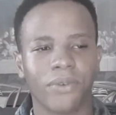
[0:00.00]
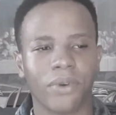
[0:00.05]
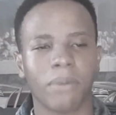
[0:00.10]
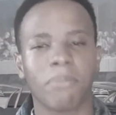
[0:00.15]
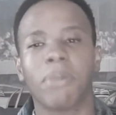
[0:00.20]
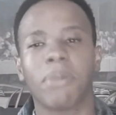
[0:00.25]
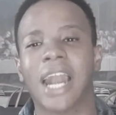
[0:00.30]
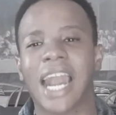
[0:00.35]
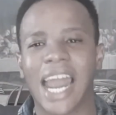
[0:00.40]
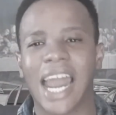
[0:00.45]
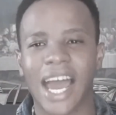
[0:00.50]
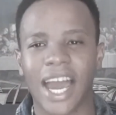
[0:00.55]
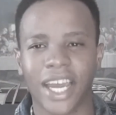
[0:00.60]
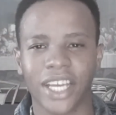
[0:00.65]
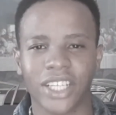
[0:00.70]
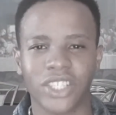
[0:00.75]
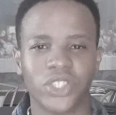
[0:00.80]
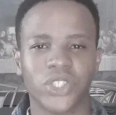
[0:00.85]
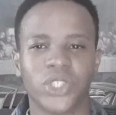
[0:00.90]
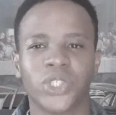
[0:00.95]

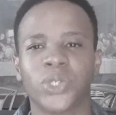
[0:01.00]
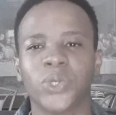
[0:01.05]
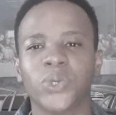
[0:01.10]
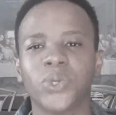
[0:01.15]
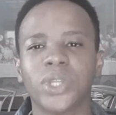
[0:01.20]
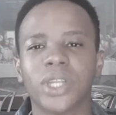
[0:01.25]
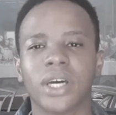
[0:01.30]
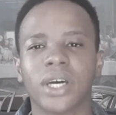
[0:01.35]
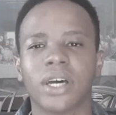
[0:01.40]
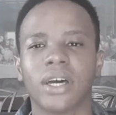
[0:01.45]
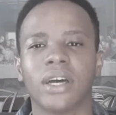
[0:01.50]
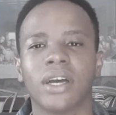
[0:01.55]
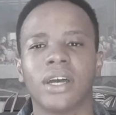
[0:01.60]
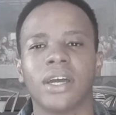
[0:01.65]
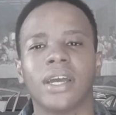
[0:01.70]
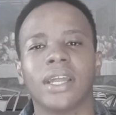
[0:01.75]
replies to the